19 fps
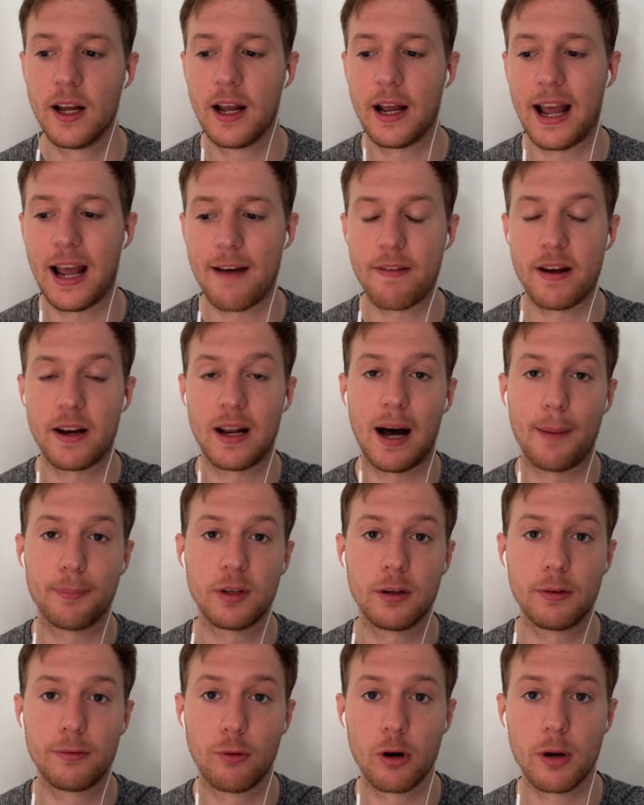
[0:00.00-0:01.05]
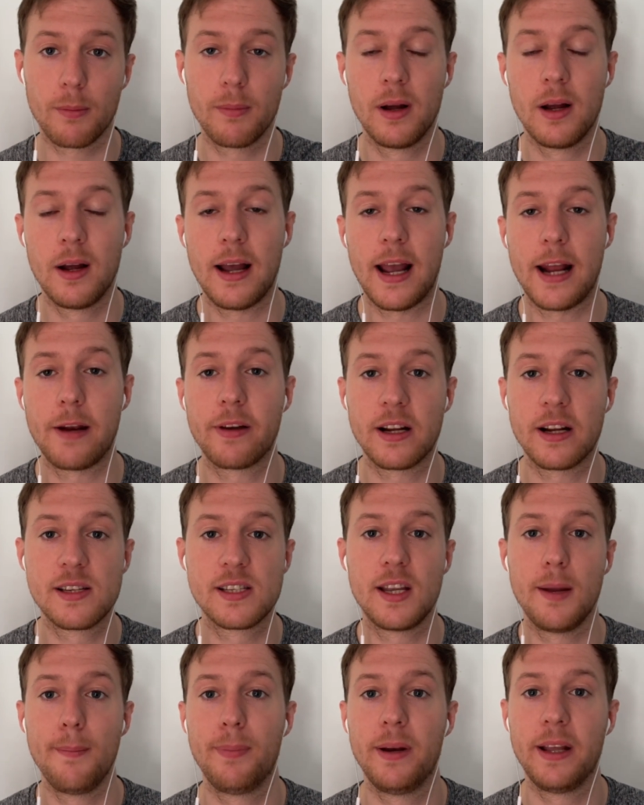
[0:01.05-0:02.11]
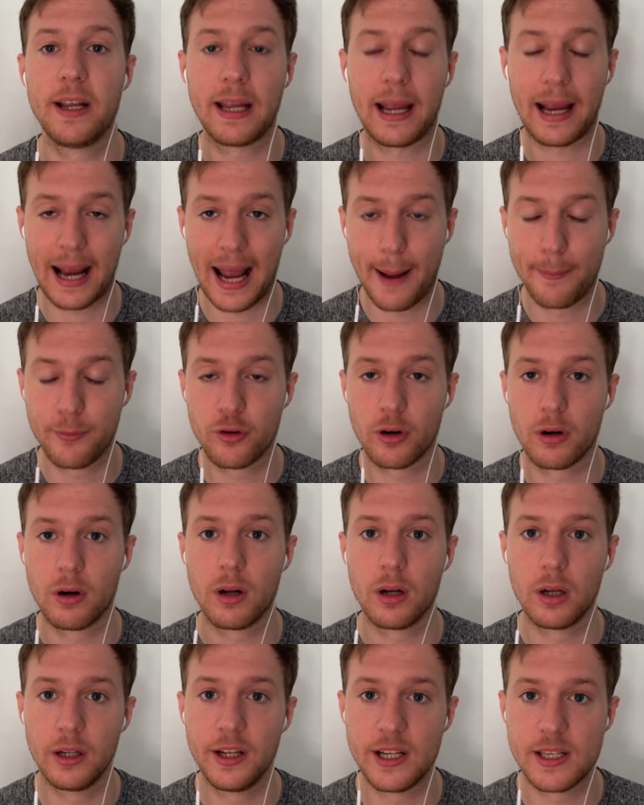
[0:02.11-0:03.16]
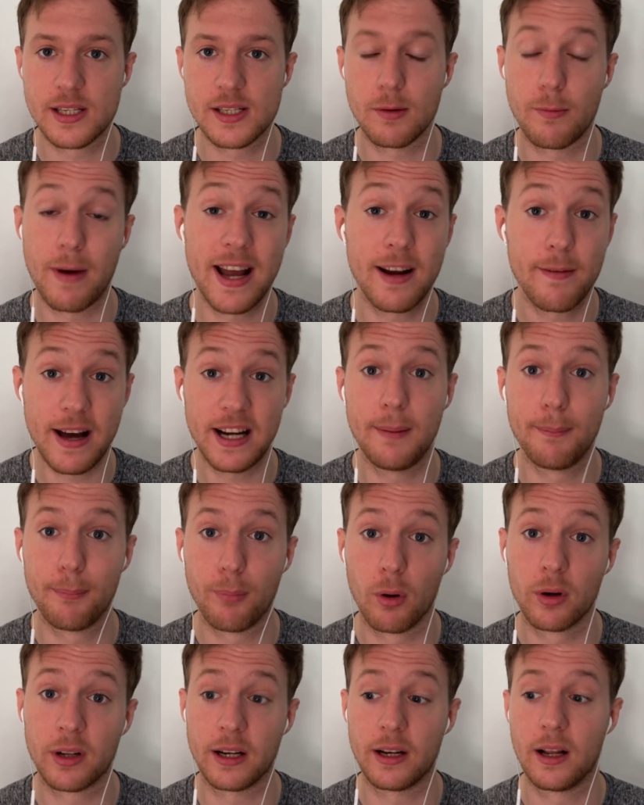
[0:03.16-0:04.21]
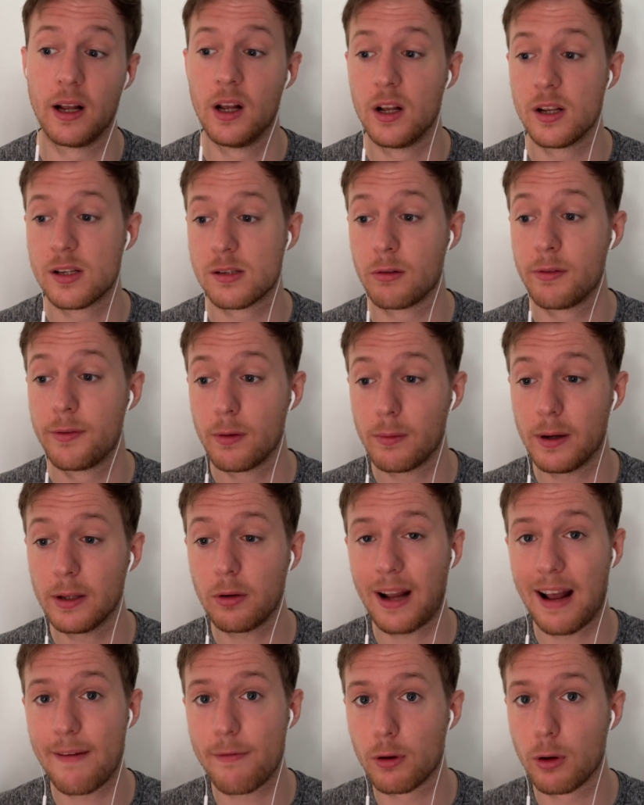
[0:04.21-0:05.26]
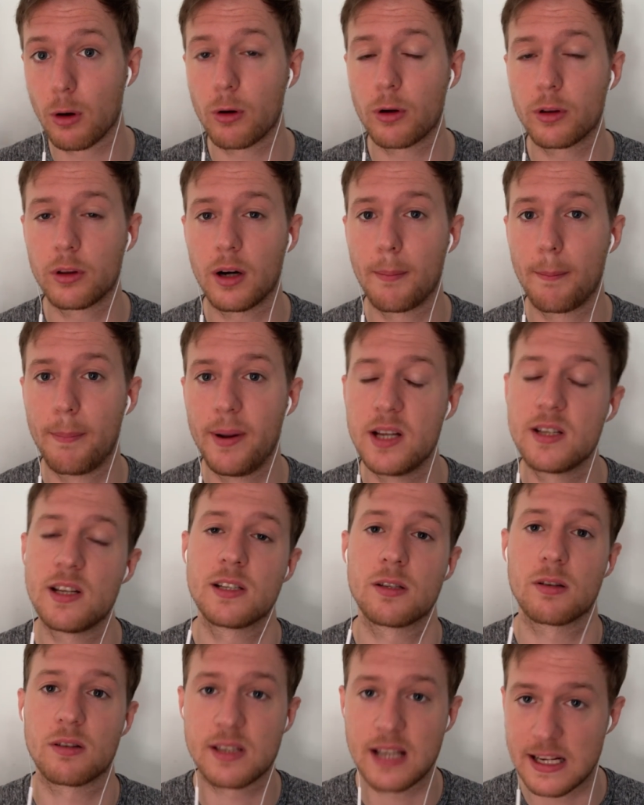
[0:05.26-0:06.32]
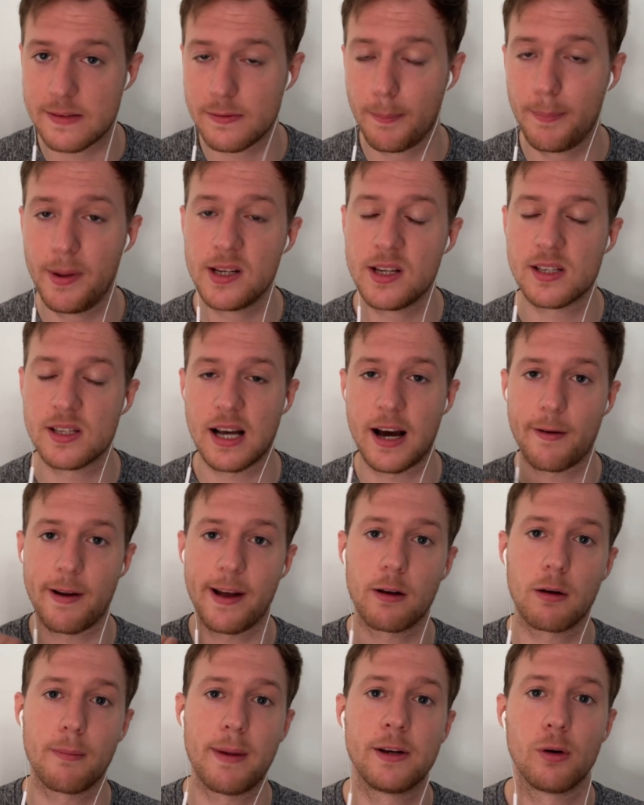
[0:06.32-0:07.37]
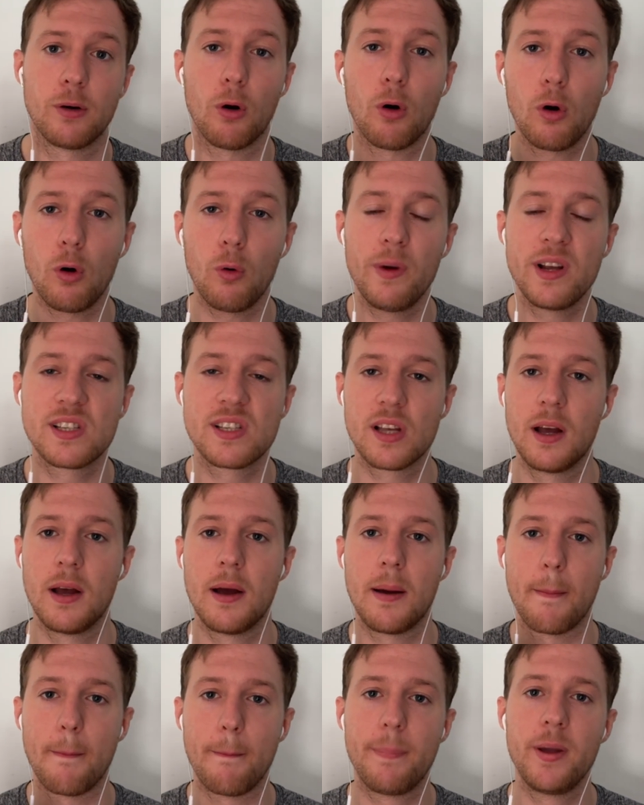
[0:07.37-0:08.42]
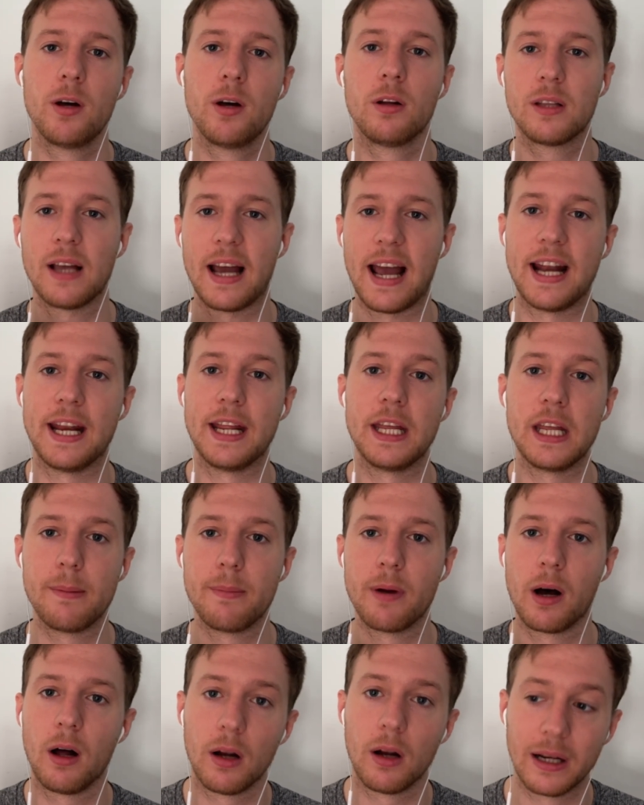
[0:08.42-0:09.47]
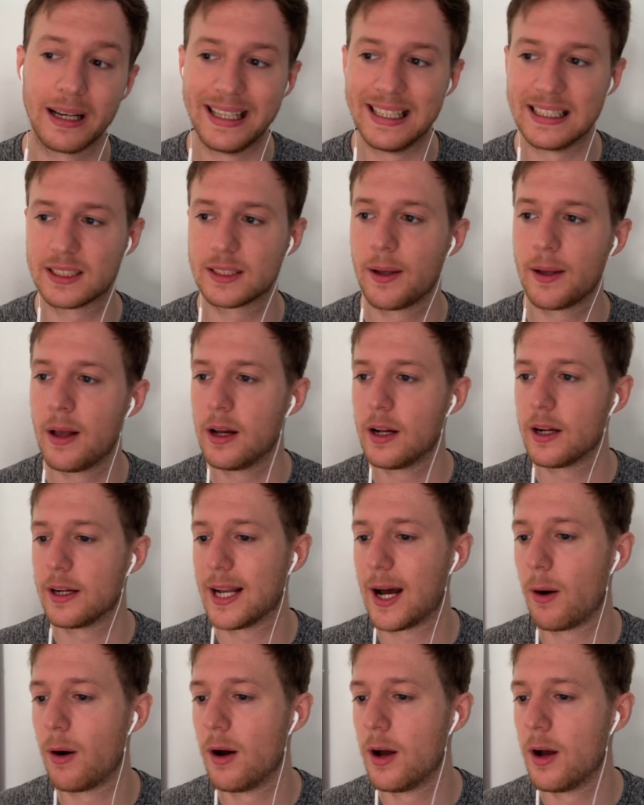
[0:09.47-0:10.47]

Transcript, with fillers: have an opt-in form and you can simply capture leads. Very, very important. So if you want to have long-term business, successful business, I recommend you always build an email list. Now